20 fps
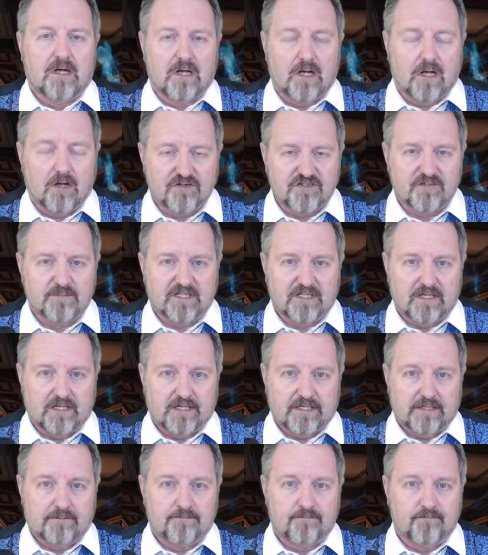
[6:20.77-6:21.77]

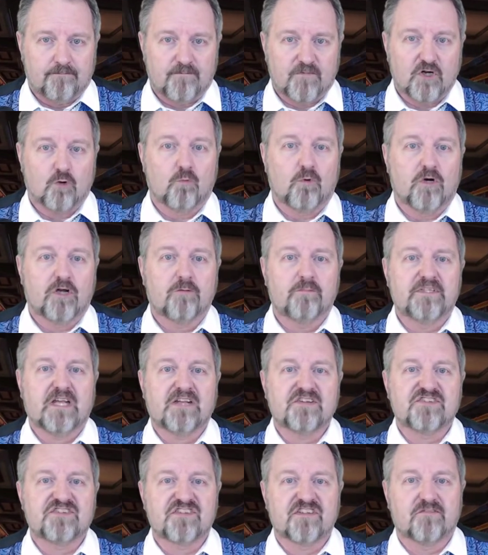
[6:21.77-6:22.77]
Ultimately, there will be
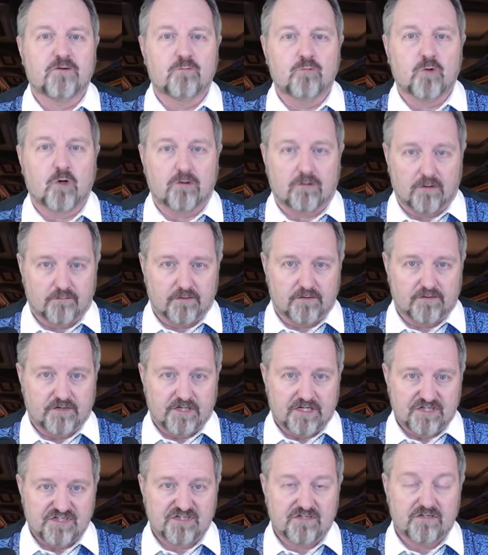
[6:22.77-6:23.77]
a civil war over
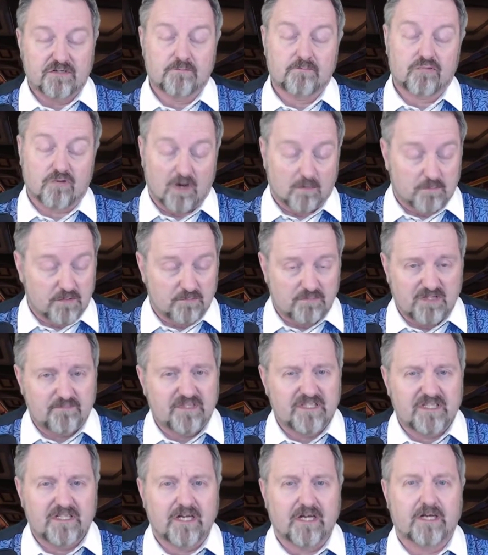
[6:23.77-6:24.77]
this, probably
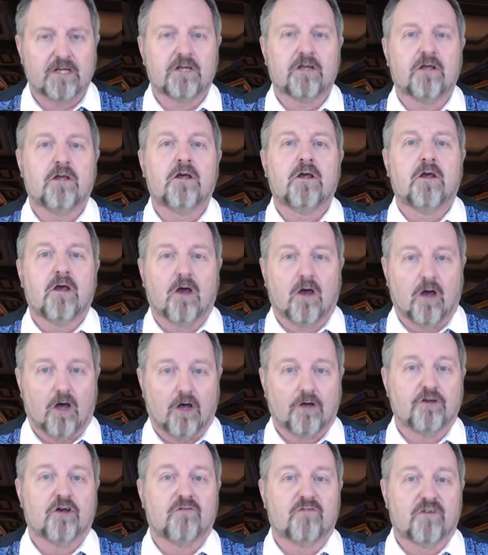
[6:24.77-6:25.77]
beginning
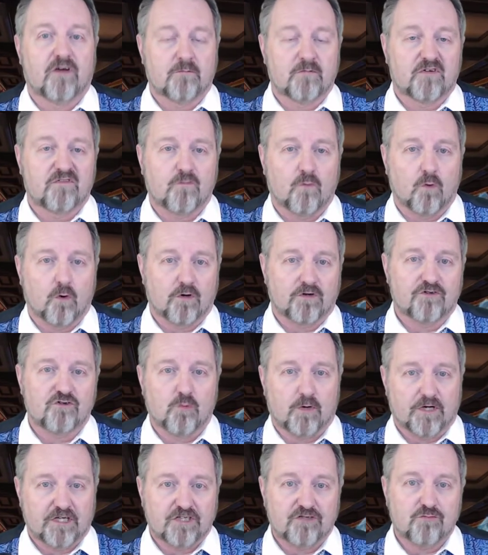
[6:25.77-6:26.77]
on November 4th,
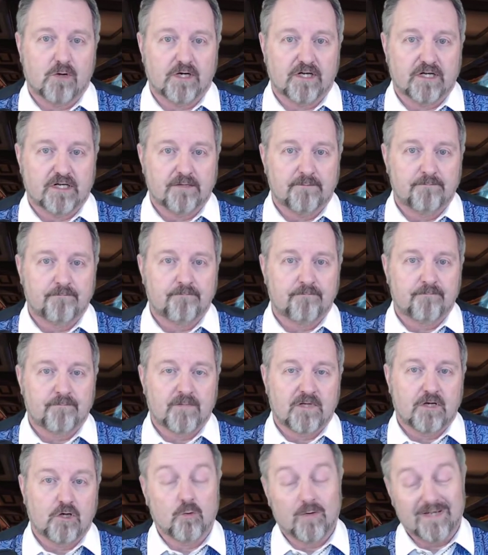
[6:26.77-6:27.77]
2020.
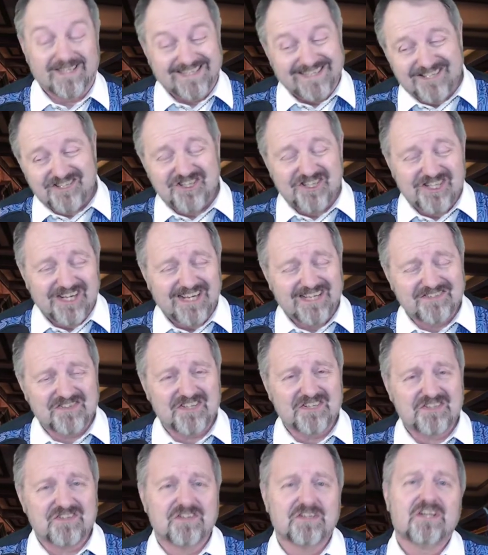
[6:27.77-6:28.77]
Who initiates
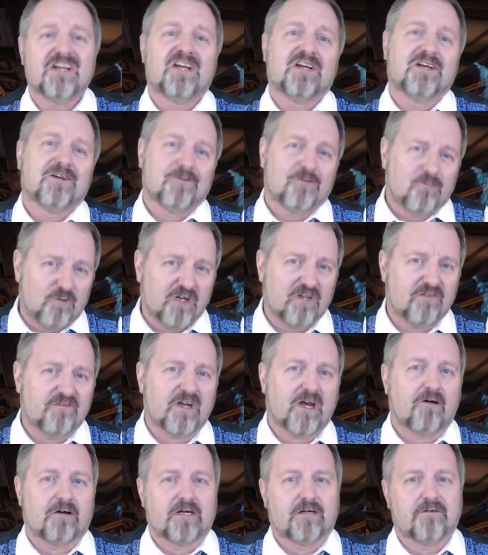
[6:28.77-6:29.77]
it will
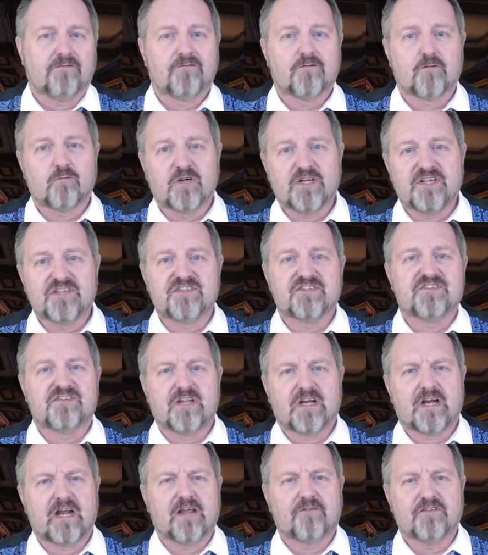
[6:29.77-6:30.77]
vary for reasons
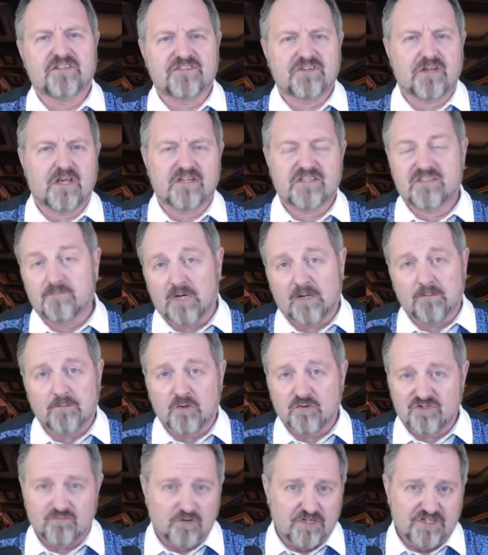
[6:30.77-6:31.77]
that I've discussed in my
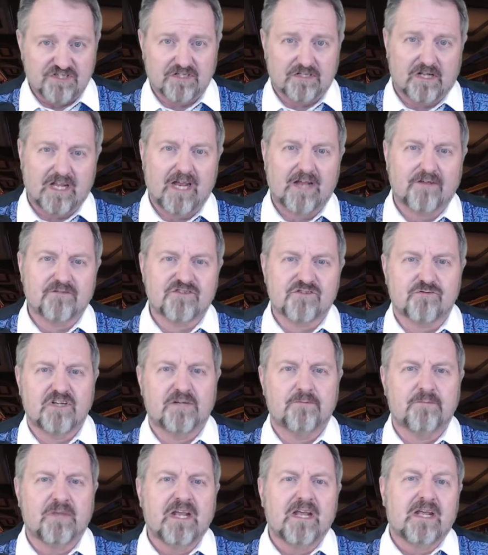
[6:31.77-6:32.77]
most recent live
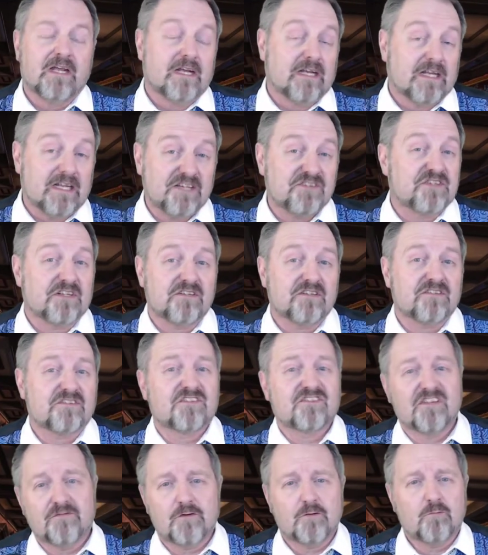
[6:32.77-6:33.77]
stream, Is It
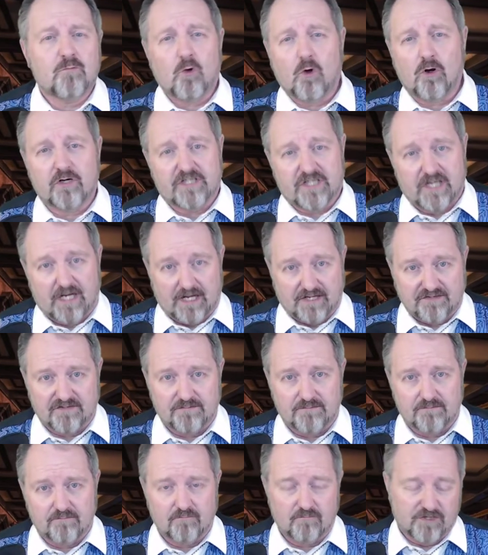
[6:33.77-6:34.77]
Civil War Yet?,
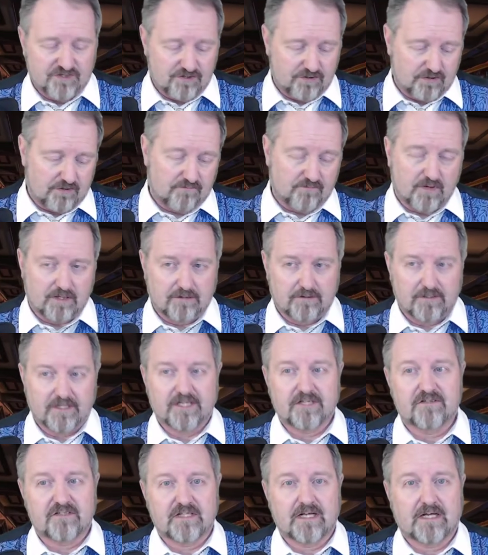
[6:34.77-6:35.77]
which you can find a
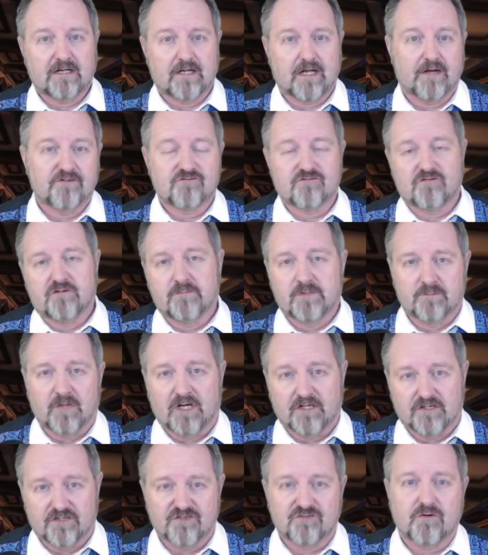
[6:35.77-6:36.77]
link to that live stream in
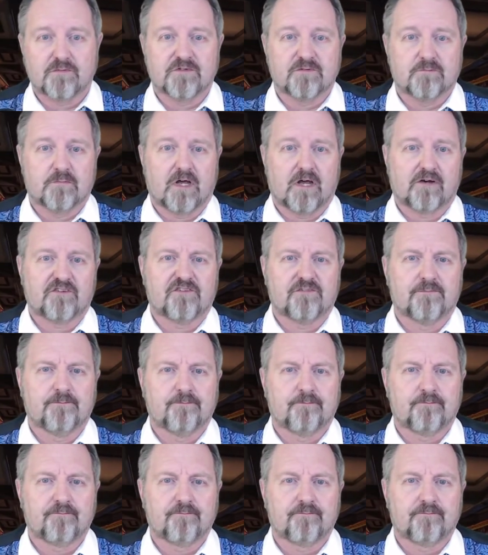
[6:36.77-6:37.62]
my description box.